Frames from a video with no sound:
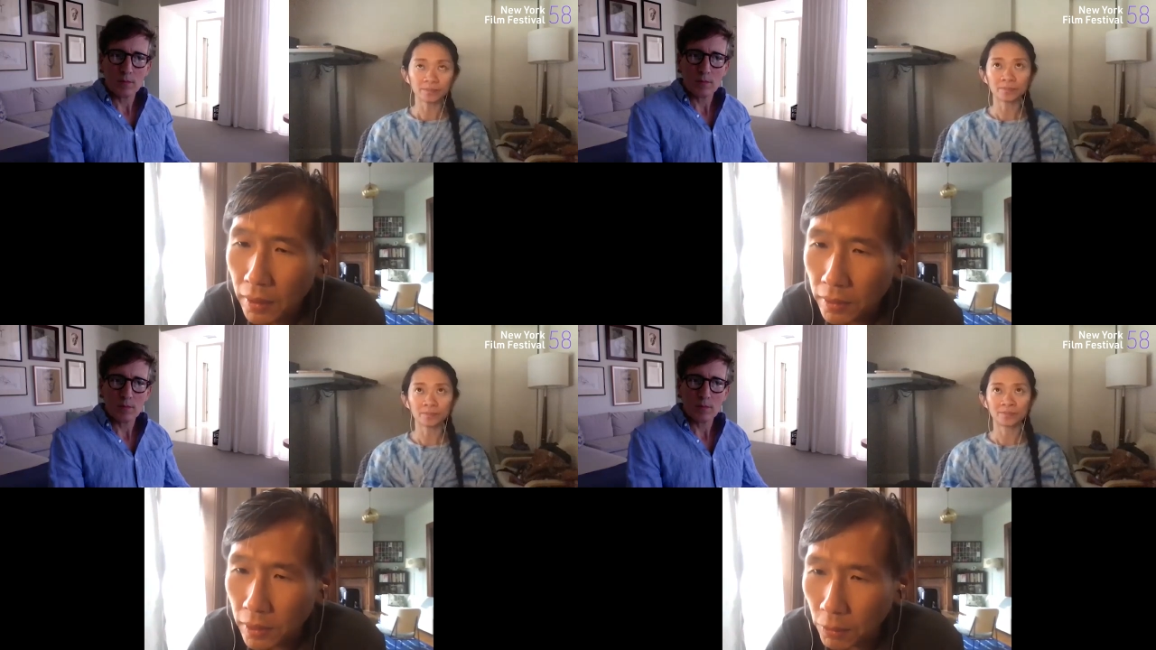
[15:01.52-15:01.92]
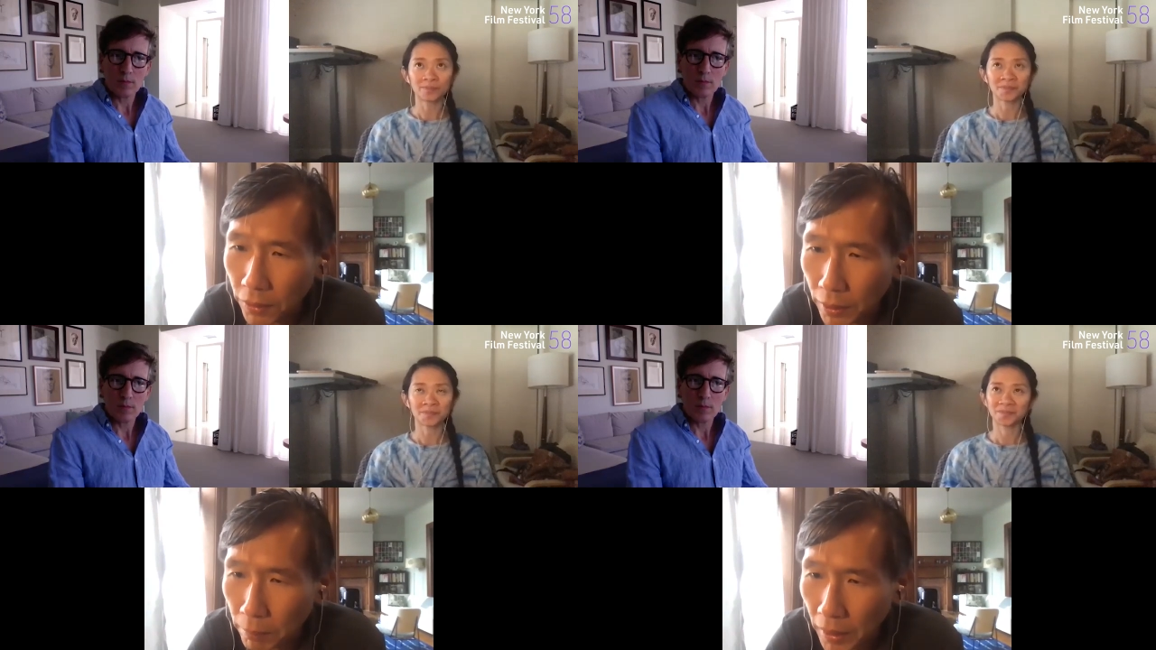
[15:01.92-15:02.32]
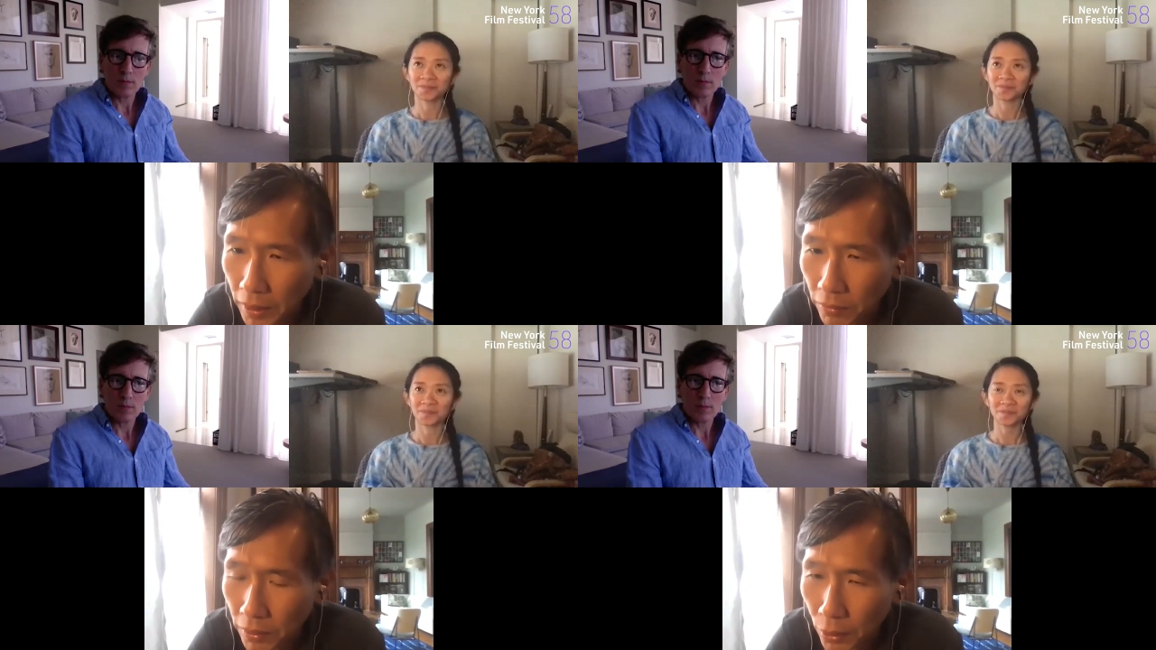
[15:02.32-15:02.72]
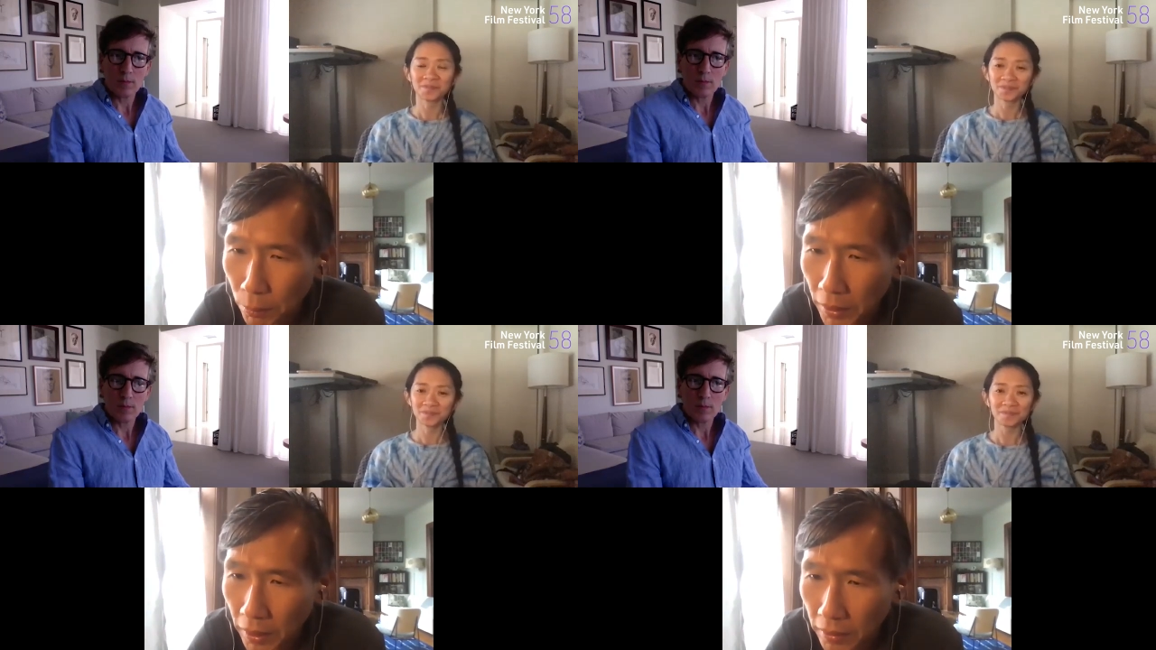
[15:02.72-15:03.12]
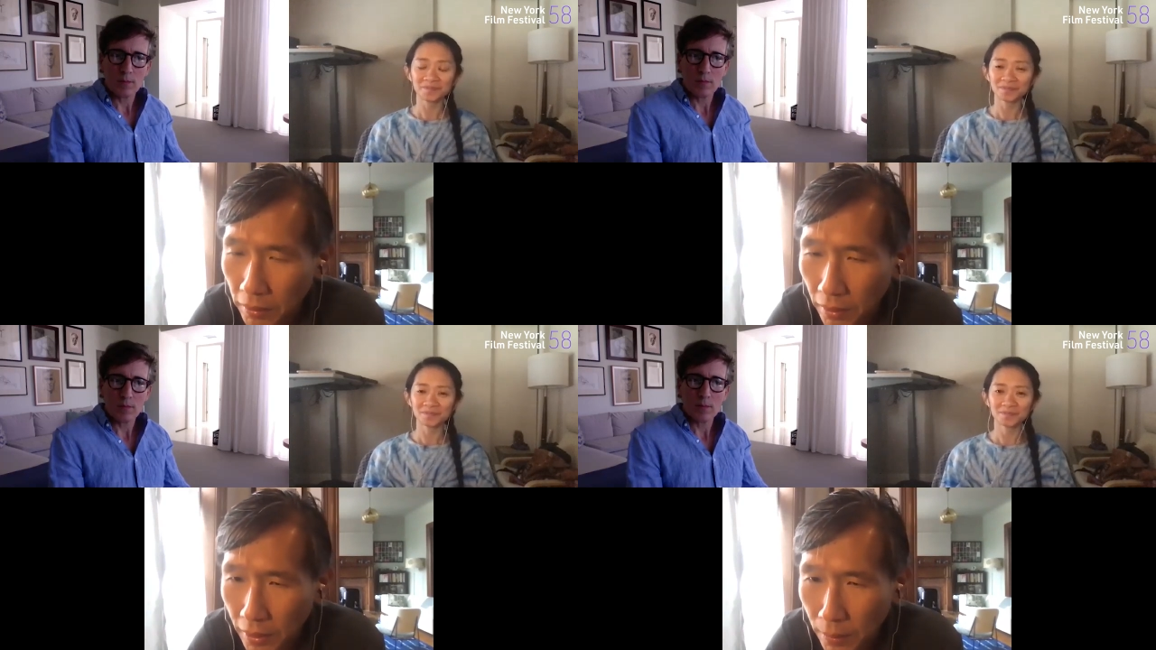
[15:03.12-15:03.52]
Speaker 1: Did you find that many of the nomad
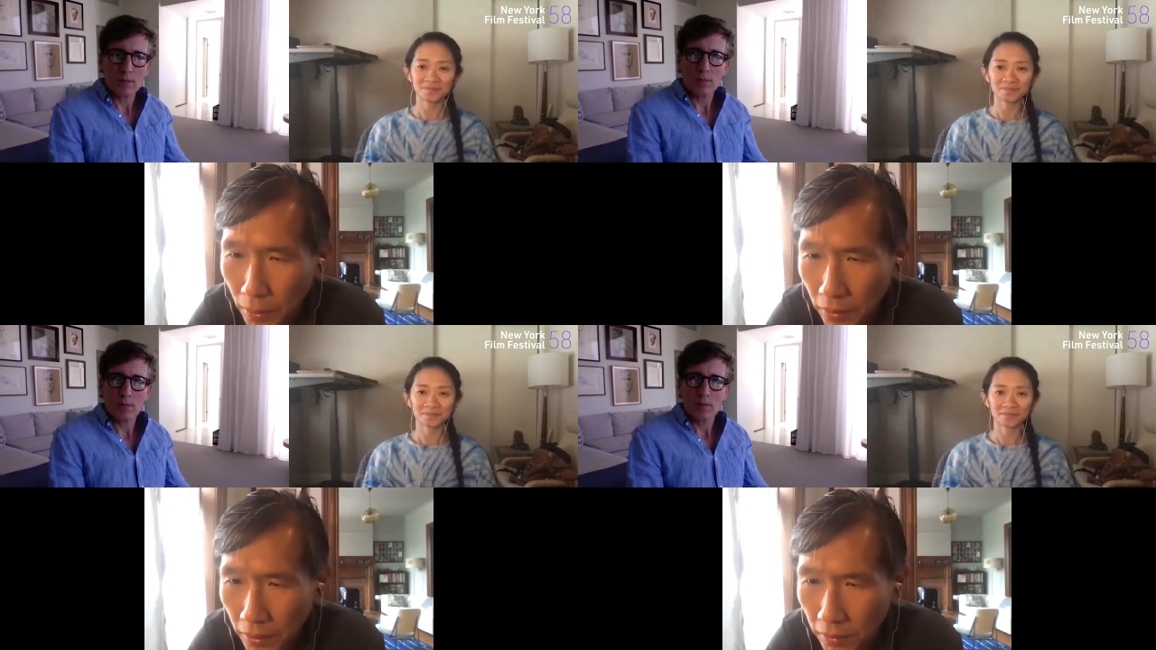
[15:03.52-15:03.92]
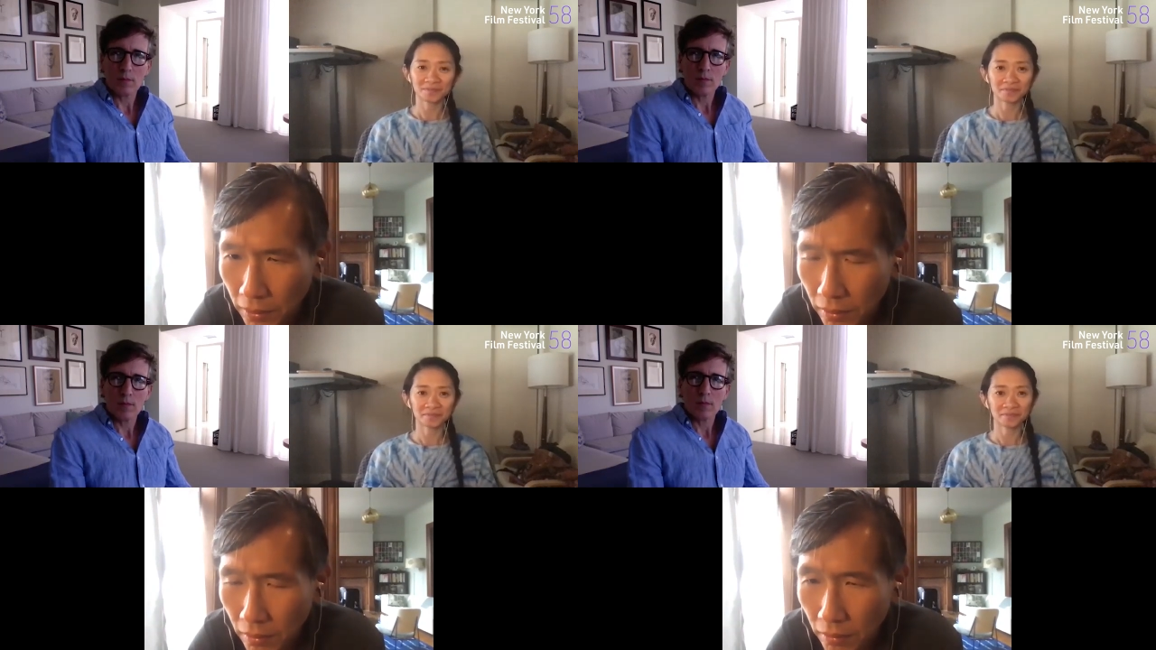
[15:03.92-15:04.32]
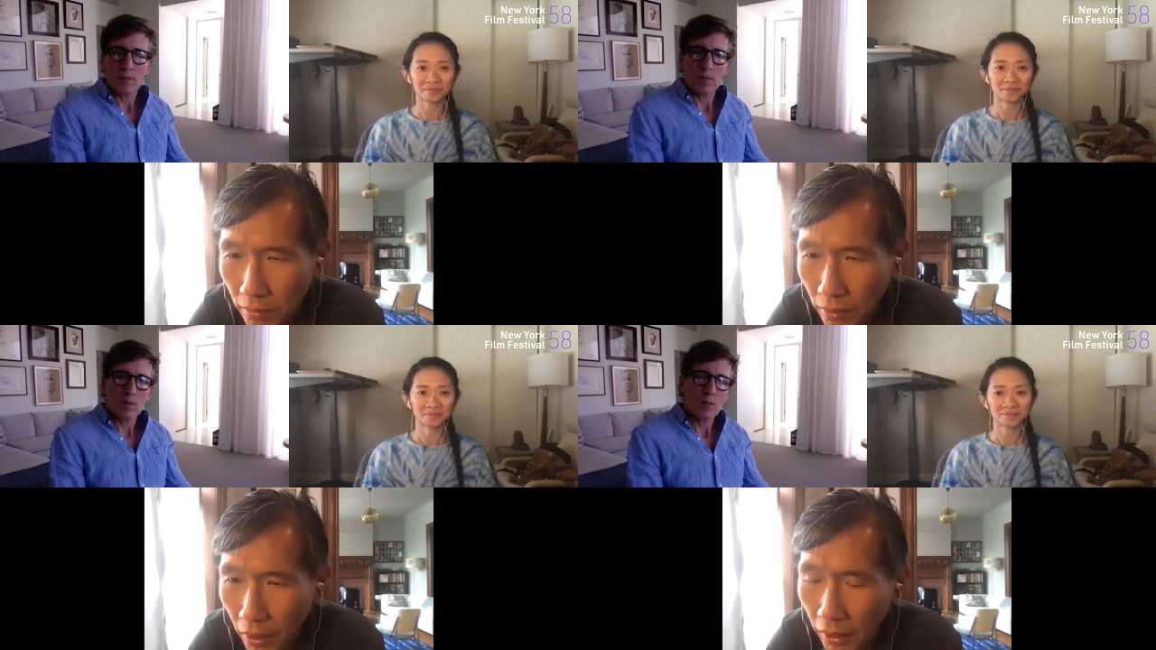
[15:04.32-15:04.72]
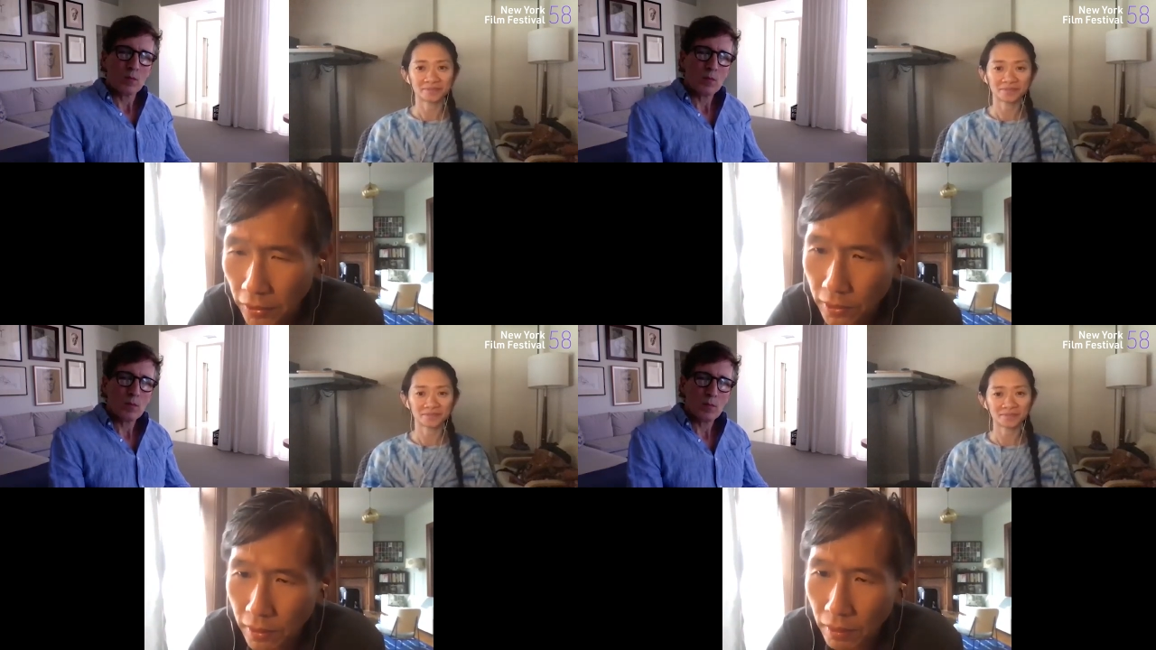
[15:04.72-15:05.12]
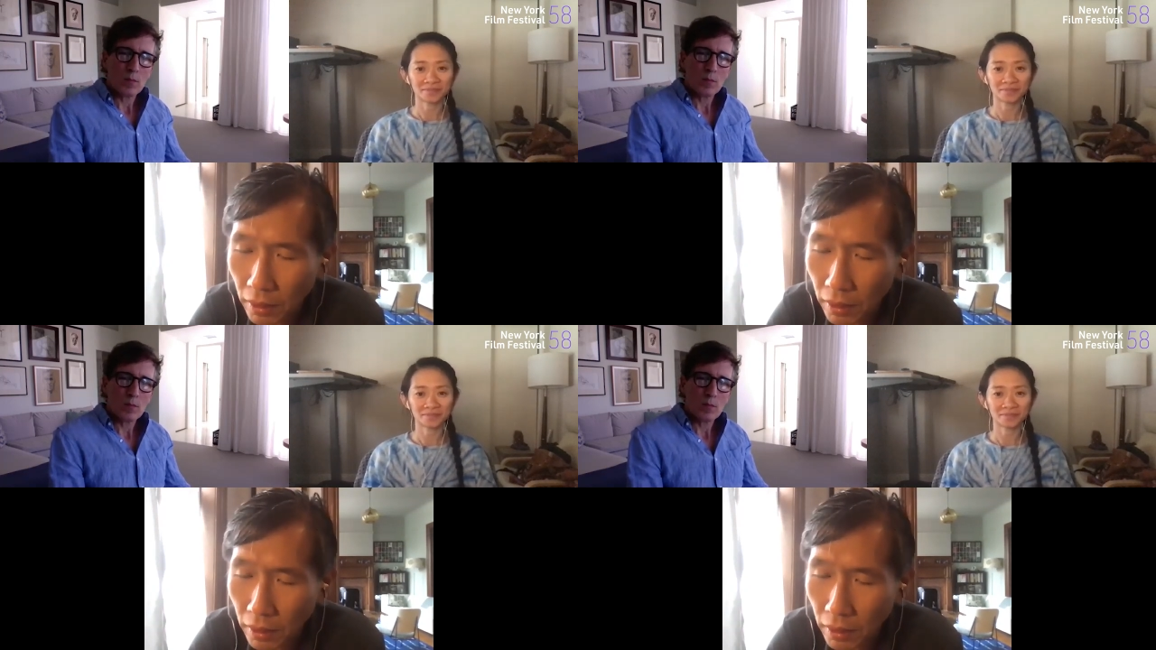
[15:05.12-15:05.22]
experienced loss,